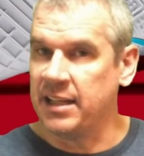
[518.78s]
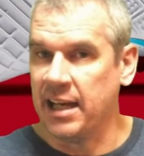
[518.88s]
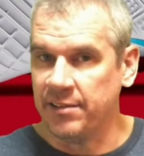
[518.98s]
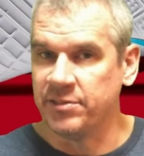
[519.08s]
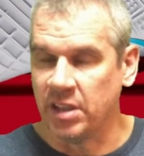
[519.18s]

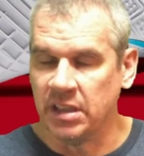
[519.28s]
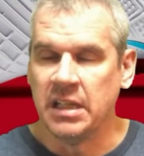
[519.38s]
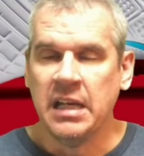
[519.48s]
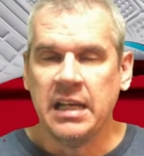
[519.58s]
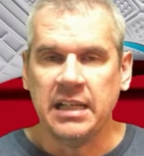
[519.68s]
have done
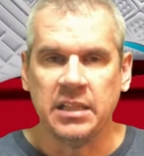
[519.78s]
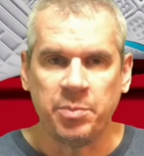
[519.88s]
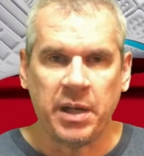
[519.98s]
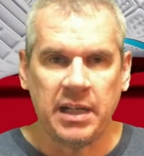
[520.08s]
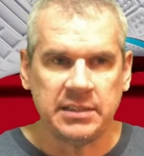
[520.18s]
in the
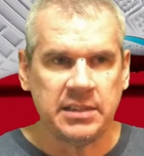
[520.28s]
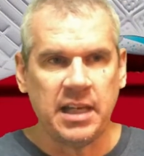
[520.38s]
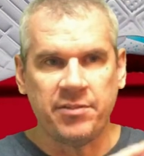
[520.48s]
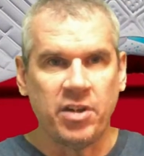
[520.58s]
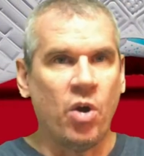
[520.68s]
past, to
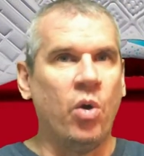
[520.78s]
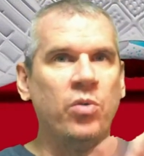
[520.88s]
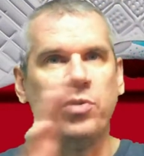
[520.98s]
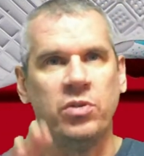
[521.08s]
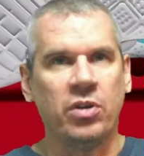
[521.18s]
have an
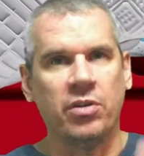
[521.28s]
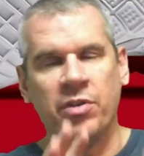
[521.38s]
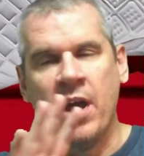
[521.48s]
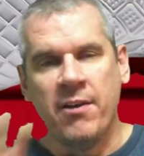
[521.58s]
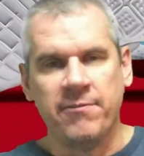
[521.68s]
awful lot of
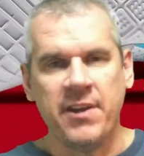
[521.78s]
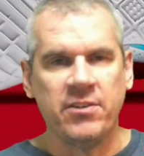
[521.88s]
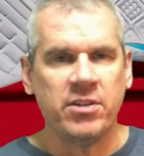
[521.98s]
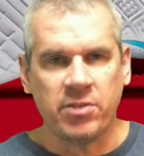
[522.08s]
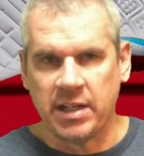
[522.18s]

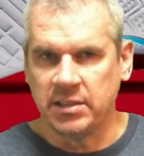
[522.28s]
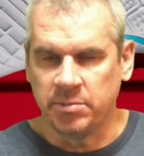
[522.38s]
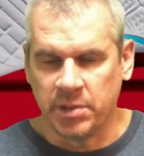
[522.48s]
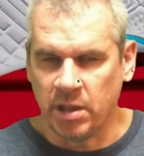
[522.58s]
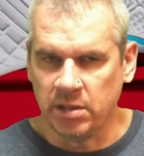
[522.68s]
very
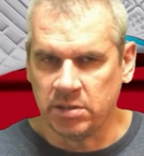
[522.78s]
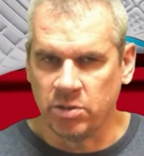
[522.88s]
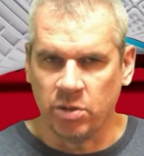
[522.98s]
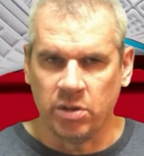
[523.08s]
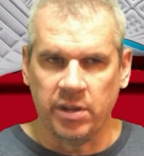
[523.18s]
random colours
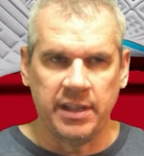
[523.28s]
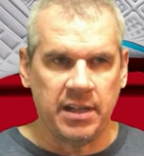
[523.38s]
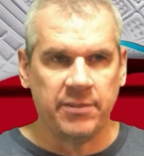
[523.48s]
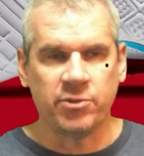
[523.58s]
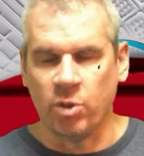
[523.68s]
going on
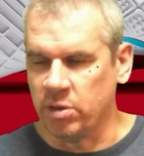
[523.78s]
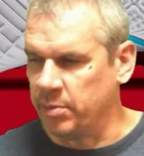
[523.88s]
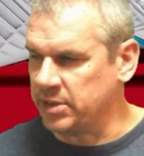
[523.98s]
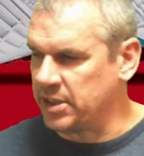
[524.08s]
there. I've called them a